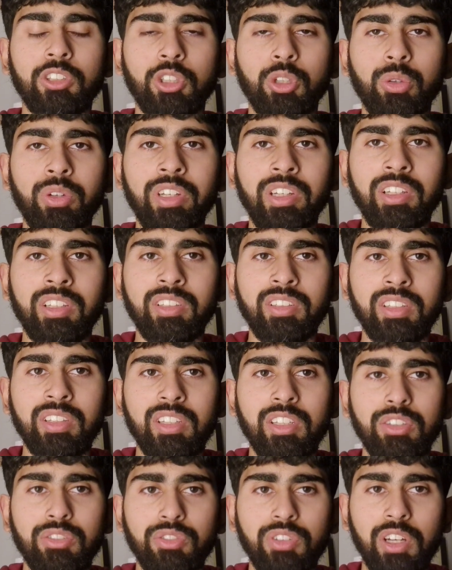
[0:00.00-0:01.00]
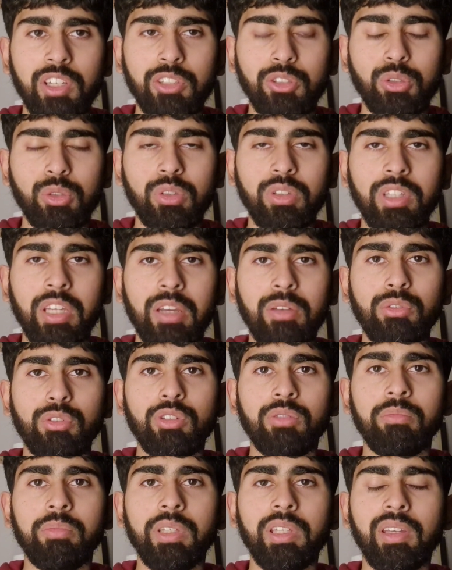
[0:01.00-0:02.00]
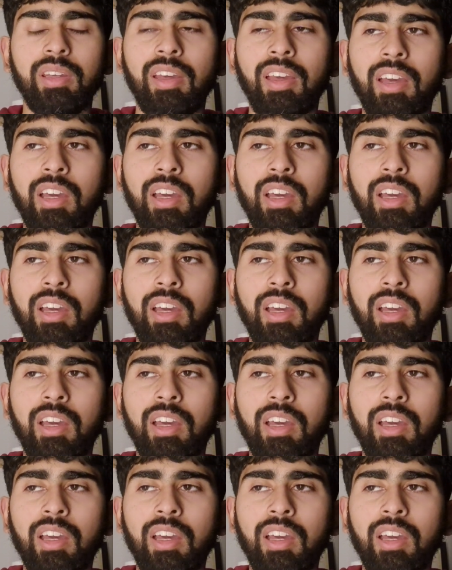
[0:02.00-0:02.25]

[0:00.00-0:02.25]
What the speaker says: going into these first two games would be,